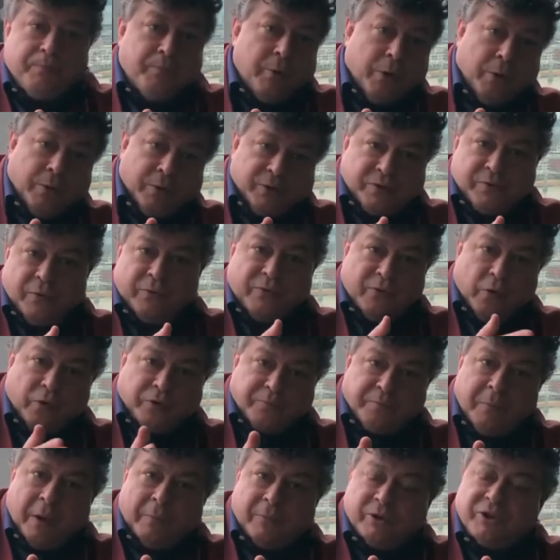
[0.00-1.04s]
who was, of
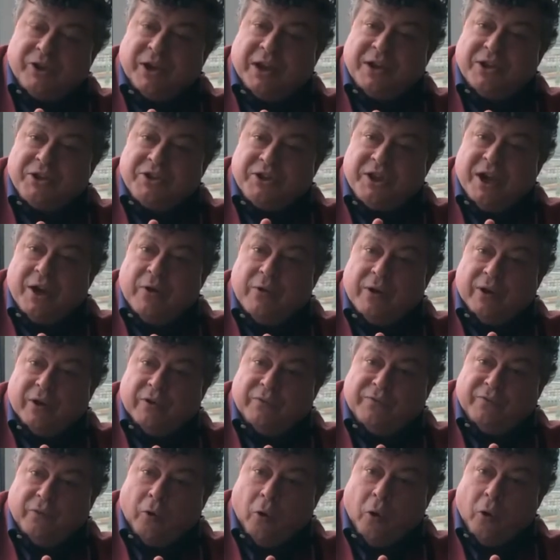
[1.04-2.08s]
course, publishing in
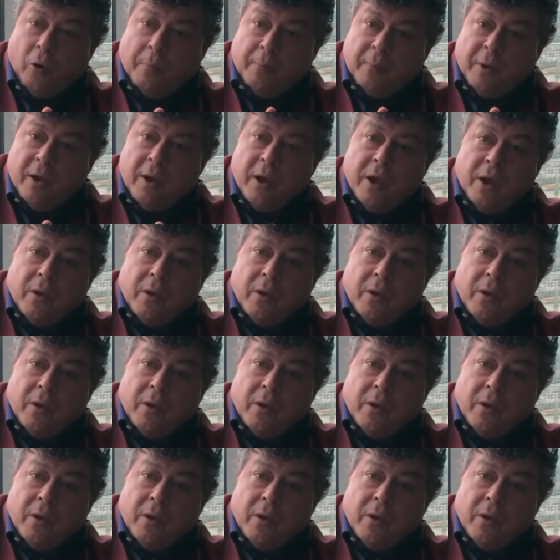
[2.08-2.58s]
serial form,